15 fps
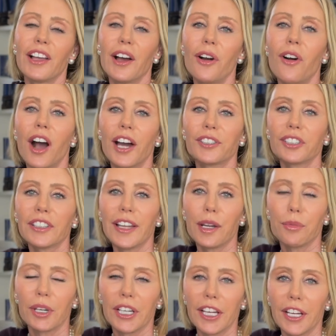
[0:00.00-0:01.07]
Hello, Audra
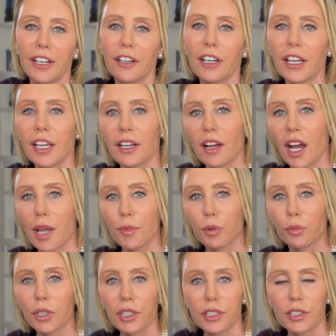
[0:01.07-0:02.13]
Lambert here, and I'm a
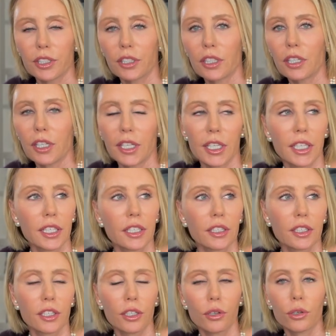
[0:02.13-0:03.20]
realtor
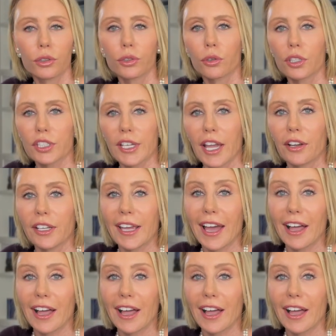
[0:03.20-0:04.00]
in good old Orange County,